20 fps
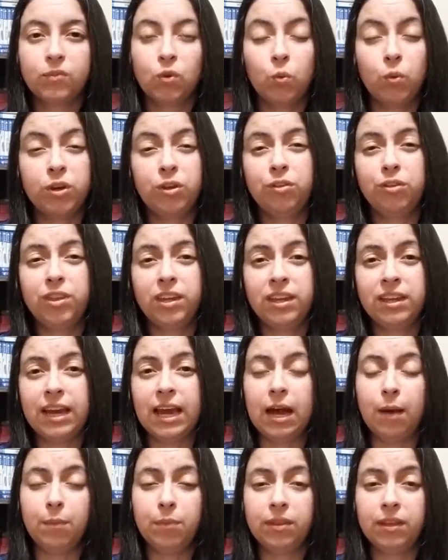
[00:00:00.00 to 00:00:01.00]
what you think
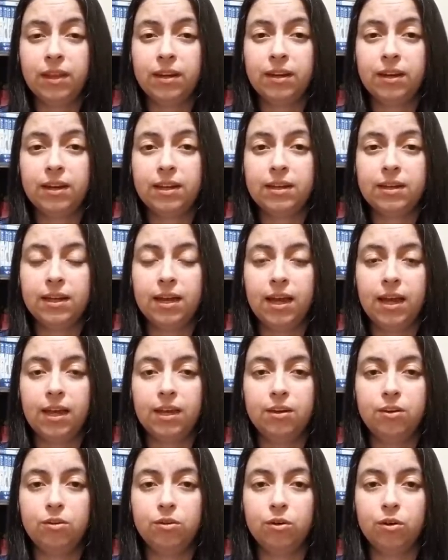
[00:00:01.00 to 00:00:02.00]
happened that night,
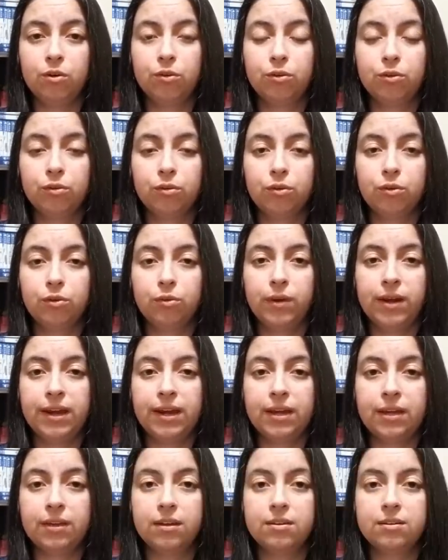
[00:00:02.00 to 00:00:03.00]
and you go through,
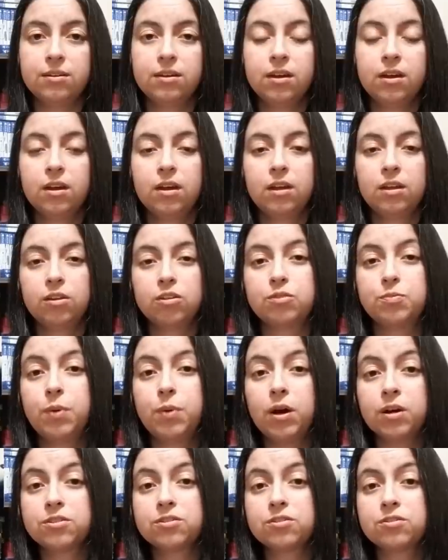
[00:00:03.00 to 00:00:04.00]
and there's
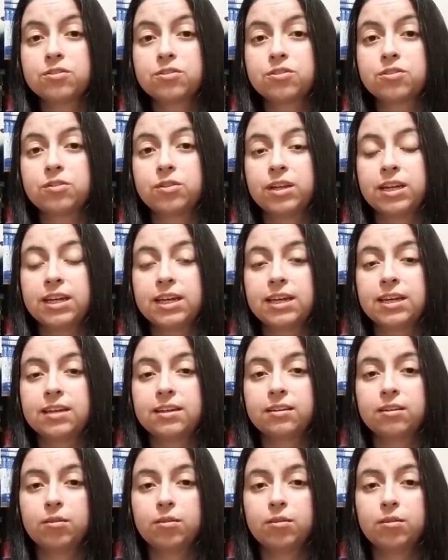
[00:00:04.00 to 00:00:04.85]
puzzles, so, like,